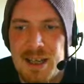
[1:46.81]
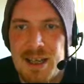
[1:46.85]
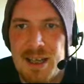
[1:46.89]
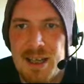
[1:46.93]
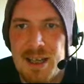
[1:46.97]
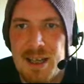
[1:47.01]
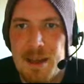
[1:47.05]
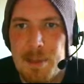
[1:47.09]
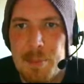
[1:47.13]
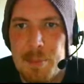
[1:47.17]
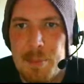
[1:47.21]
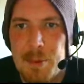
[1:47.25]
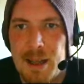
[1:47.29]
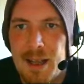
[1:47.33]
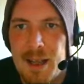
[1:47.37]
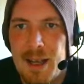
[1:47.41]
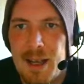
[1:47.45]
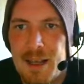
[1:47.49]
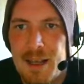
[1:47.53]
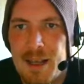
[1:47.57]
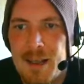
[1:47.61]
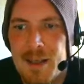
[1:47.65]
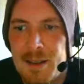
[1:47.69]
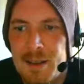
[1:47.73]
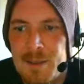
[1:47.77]
are going to
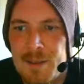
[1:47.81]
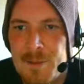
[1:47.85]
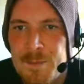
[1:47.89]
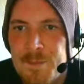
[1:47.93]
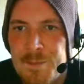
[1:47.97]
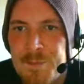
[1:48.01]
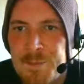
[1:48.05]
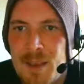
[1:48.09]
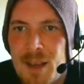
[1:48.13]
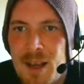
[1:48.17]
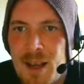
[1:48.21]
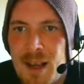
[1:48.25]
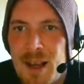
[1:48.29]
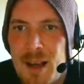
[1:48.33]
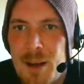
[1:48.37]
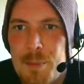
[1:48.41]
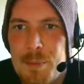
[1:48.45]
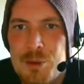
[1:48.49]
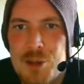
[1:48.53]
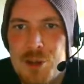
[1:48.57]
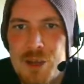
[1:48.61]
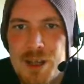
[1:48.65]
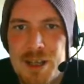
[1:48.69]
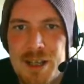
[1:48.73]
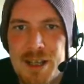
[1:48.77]
play um,
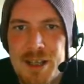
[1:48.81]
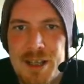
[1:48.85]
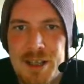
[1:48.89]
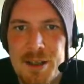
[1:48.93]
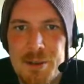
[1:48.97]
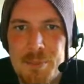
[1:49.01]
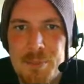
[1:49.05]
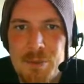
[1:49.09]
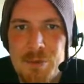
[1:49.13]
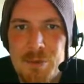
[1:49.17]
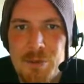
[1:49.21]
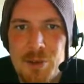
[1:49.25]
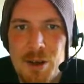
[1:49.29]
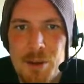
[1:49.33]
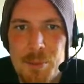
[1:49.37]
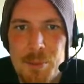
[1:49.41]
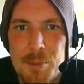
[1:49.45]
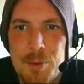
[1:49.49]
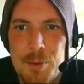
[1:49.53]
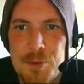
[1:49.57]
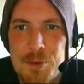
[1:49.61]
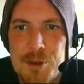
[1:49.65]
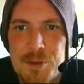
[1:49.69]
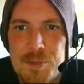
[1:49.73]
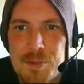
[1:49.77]
Gillingham. Right,
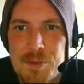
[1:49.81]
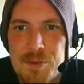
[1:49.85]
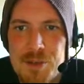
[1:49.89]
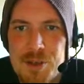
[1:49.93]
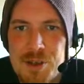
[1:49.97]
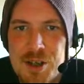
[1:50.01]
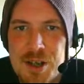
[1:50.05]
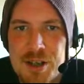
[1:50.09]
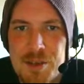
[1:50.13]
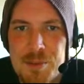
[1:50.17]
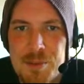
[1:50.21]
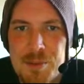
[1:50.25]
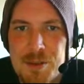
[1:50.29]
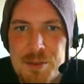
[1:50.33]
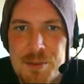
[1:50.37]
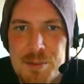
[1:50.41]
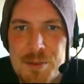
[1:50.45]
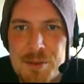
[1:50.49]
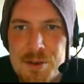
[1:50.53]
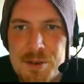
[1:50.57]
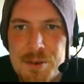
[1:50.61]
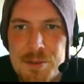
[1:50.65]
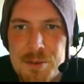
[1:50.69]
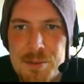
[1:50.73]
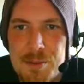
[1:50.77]
Portsmouth, Cheltenham,
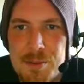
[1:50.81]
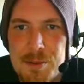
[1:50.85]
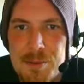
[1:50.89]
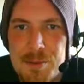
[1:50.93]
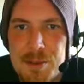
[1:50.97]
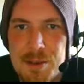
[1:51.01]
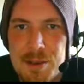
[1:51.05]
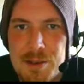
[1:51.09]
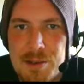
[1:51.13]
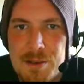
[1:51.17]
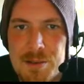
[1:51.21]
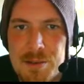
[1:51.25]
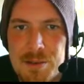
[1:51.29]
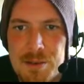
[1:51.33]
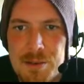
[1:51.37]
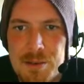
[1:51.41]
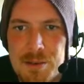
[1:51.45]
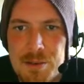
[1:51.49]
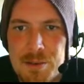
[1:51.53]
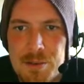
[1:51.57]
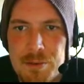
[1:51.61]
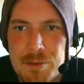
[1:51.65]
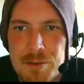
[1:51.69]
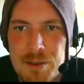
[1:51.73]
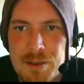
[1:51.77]
Stockport,
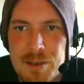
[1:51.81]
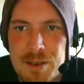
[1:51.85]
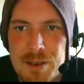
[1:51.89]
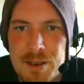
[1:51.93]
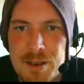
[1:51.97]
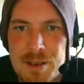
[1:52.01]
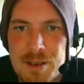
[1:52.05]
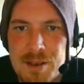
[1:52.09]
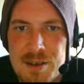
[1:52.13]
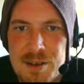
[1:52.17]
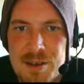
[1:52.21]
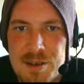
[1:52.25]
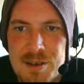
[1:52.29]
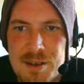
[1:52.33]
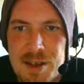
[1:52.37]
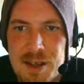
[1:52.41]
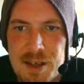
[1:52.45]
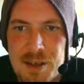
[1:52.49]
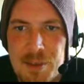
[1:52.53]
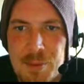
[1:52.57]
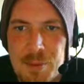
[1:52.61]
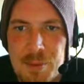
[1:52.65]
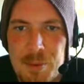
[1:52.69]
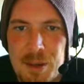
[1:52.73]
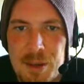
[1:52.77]
Macclesfield. Uh, it does
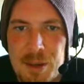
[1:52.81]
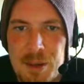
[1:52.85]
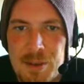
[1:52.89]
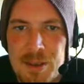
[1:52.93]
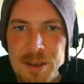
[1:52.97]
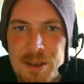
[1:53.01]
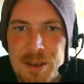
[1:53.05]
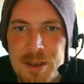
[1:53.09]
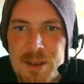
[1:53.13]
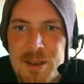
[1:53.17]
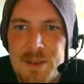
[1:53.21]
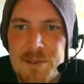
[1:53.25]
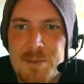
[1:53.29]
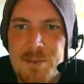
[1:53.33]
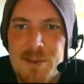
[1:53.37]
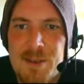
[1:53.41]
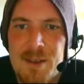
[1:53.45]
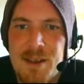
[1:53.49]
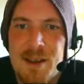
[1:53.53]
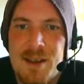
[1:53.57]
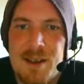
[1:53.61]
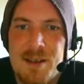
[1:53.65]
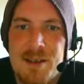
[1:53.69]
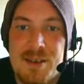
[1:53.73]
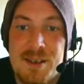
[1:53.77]
take a while.
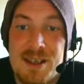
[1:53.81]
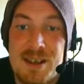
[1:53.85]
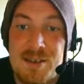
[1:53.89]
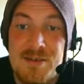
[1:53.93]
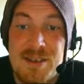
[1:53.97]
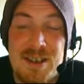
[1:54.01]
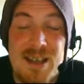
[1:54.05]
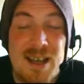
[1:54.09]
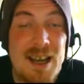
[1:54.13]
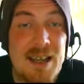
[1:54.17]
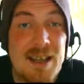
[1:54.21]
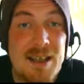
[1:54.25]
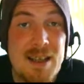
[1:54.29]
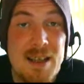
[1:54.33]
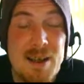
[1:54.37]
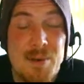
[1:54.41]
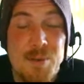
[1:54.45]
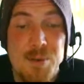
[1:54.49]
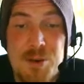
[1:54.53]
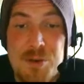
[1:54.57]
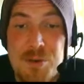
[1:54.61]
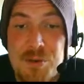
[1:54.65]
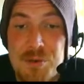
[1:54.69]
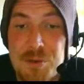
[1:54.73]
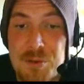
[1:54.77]
78
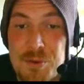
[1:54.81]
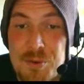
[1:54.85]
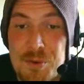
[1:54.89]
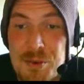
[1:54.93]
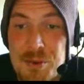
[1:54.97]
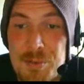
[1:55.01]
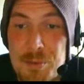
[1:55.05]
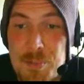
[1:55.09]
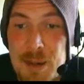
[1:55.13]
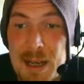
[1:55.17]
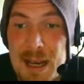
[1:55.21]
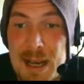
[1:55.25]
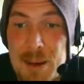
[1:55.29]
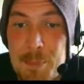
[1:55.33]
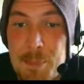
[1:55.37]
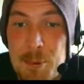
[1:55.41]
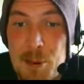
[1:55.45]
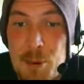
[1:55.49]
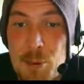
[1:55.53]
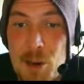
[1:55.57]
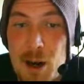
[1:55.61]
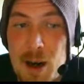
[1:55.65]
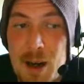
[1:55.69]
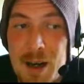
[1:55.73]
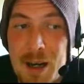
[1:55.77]
teams to draw.
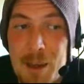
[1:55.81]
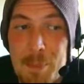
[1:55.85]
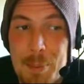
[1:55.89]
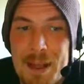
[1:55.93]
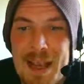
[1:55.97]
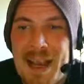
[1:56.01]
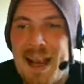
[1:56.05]
Blackpool are going to play